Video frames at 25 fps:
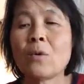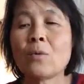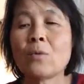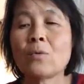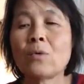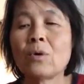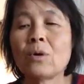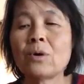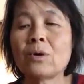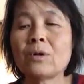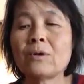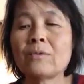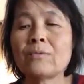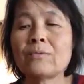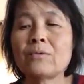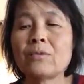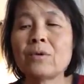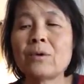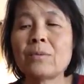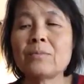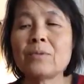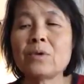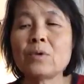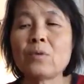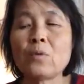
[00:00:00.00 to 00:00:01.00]
water
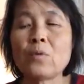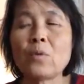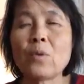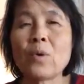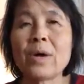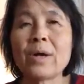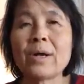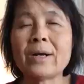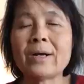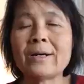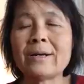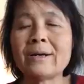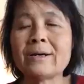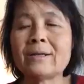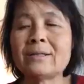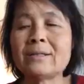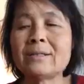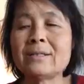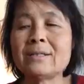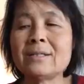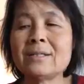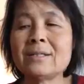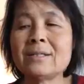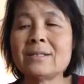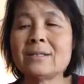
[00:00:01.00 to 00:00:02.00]
from the well
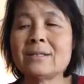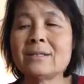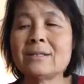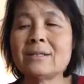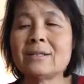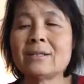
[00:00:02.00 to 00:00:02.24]
until